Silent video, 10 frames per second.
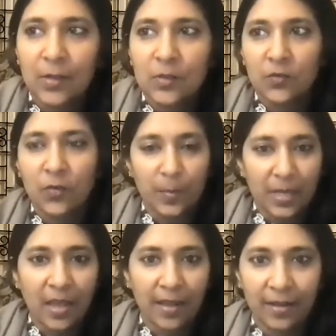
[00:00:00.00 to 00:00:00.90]
So for
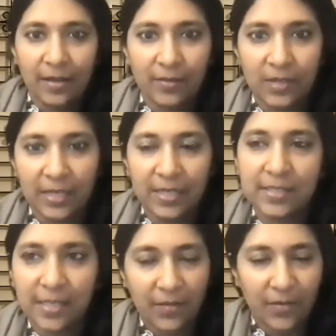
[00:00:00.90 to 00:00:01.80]
me, I can definitely
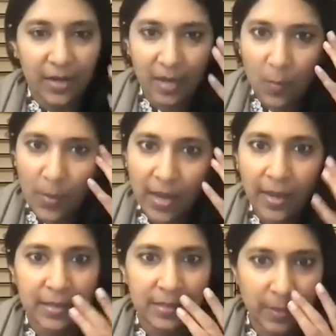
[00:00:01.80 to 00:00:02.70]
say right now, my
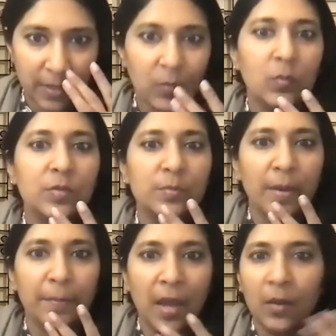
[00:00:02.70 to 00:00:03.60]
eyes, my nose, my
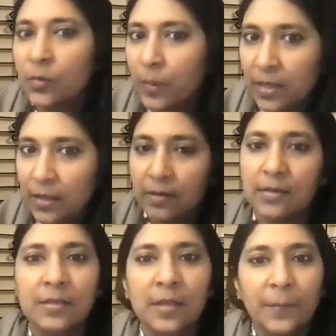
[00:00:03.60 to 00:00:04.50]
mouth, my
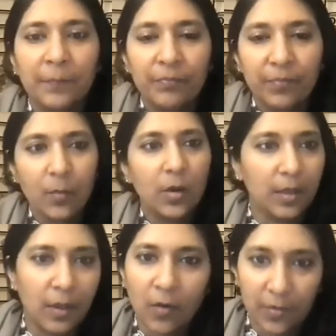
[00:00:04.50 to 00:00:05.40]
ears, they're
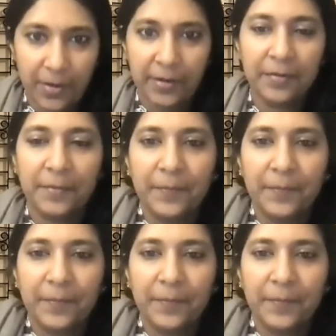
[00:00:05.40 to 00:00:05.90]
working all right.